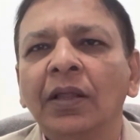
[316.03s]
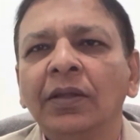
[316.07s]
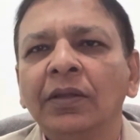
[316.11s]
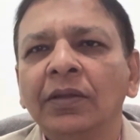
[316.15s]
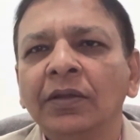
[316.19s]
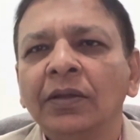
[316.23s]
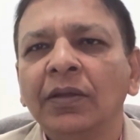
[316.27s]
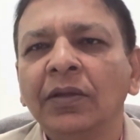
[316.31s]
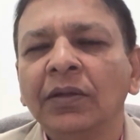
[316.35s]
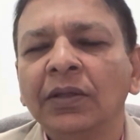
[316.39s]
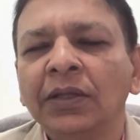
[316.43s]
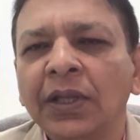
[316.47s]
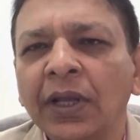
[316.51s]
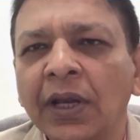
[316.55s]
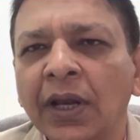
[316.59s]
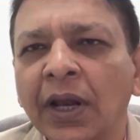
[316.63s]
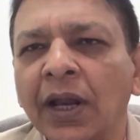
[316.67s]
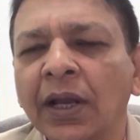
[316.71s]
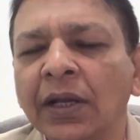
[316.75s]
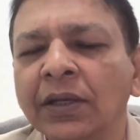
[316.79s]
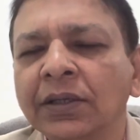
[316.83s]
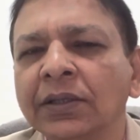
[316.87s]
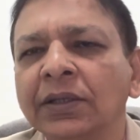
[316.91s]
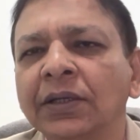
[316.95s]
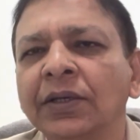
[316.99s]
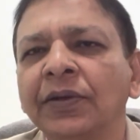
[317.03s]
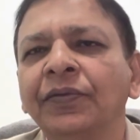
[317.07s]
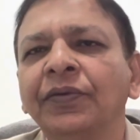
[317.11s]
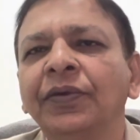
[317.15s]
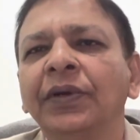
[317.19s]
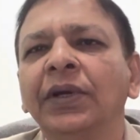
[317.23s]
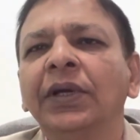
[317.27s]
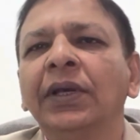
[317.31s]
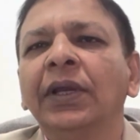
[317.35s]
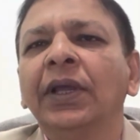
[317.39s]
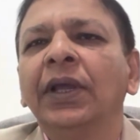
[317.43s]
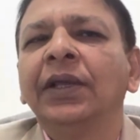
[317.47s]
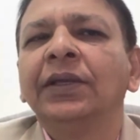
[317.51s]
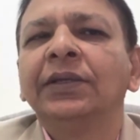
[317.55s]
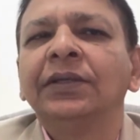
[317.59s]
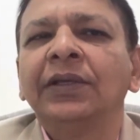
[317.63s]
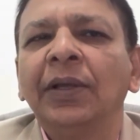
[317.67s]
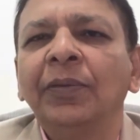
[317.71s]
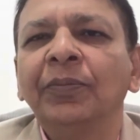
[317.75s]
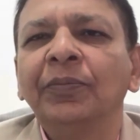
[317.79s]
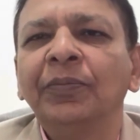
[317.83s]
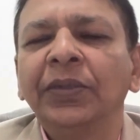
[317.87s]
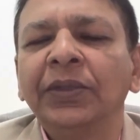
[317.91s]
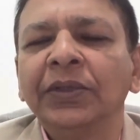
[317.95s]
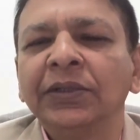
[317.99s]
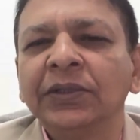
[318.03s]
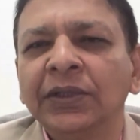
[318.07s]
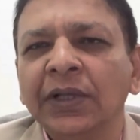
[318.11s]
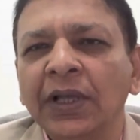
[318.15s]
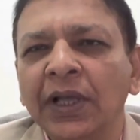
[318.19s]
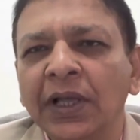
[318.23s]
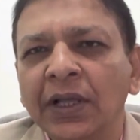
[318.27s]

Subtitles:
So there are different examples.